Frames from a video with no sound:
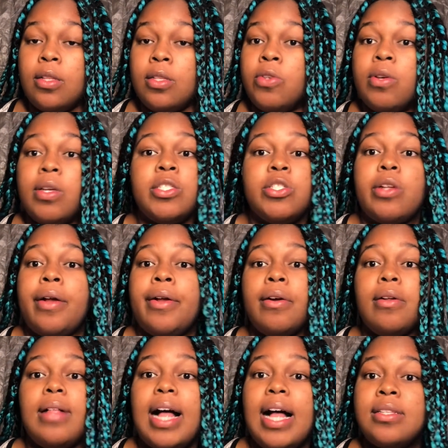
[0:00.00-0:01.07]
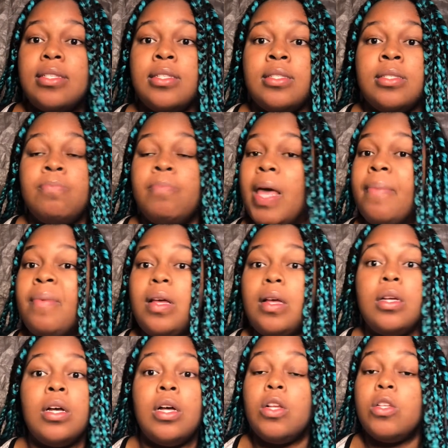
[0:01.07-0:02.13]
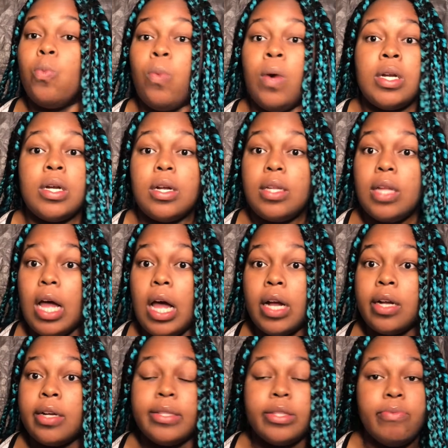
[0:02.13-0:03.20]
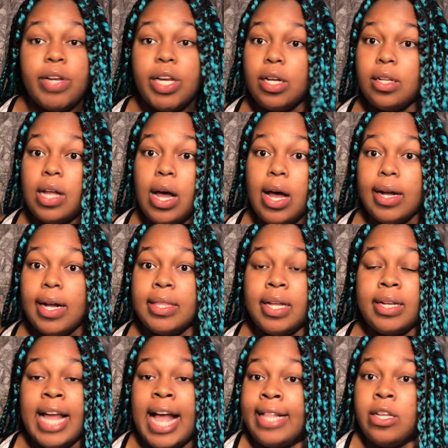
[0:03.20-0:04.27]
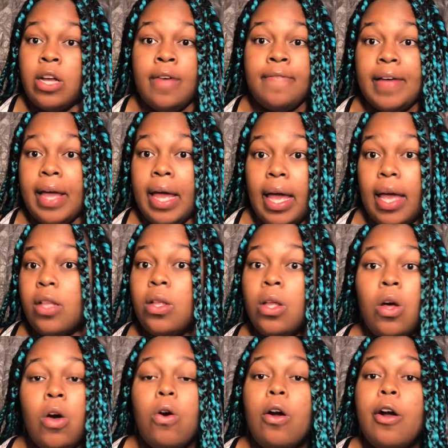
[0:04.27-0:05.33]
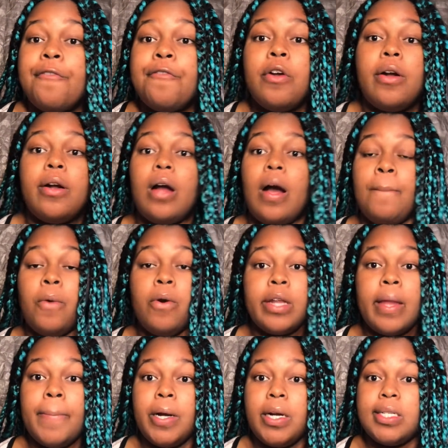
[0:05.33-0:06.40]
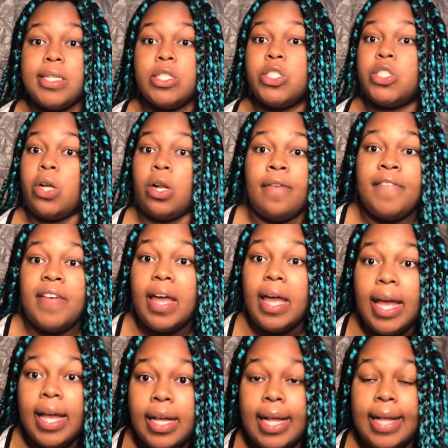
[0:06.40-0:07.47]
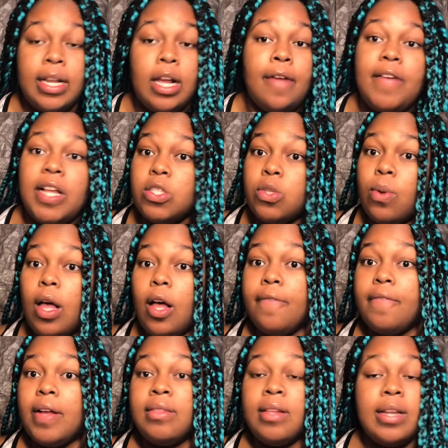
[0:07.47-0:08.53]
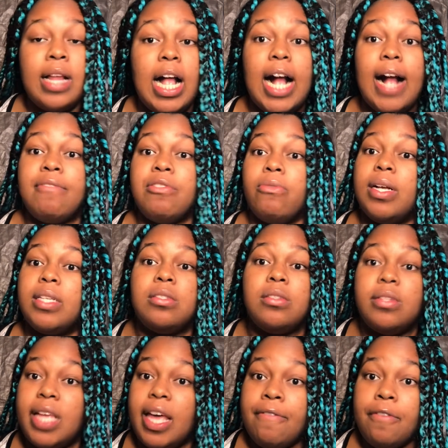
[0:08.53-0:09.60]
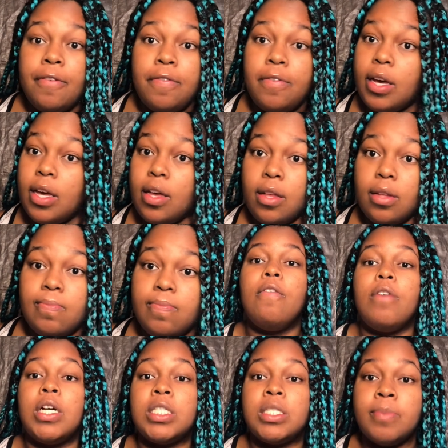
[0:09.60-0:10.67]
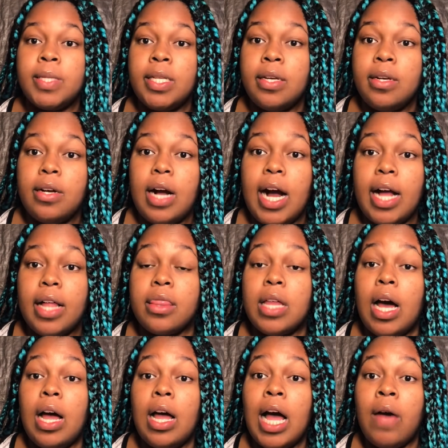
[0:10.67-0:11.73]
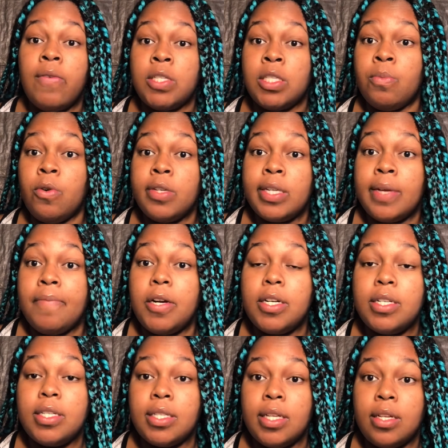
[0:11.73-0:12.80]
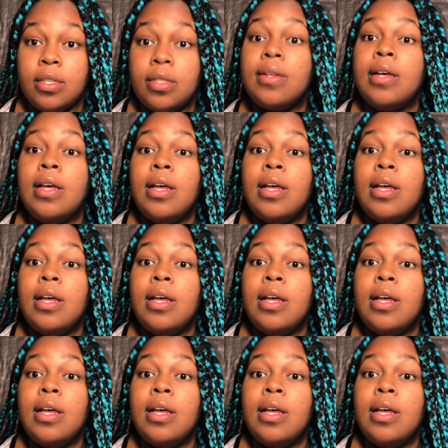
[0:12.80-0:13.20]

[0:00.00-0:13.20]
You can start your classes maybe 1 o'clock, 3 o'clock, and then end off at 8. Or if you're a morning person, start off at 8, end off at 12, and then have the rest of the day for free. Freshman year, I thought I was a morning person